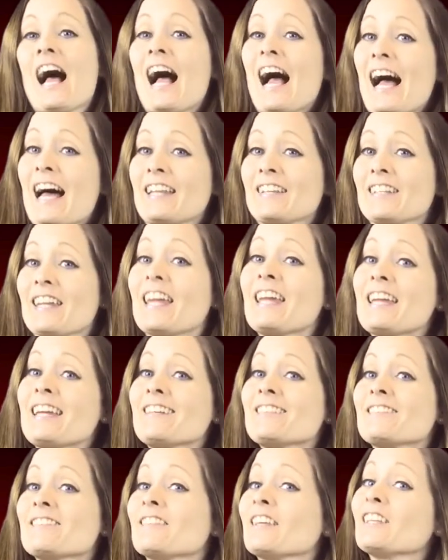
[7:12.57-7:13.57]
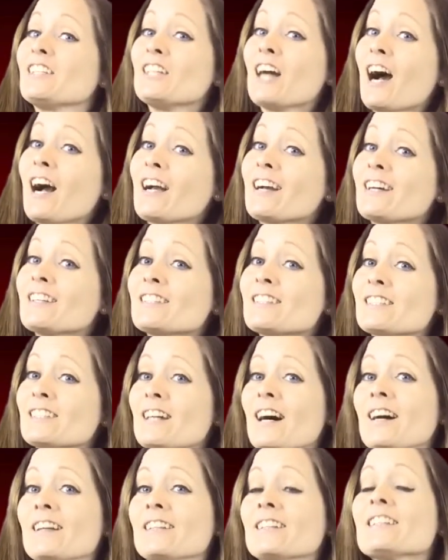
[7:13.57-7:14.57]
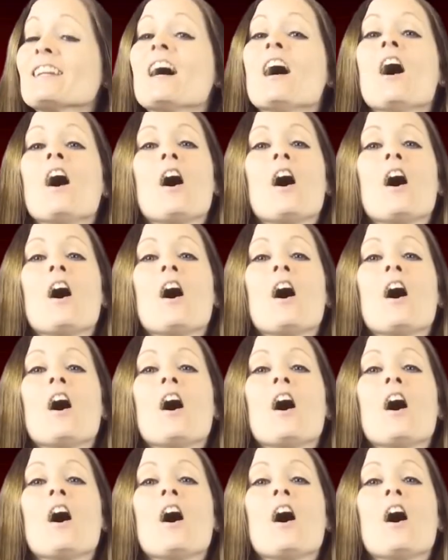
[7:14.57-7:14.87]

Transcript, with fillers: and he is the youngest son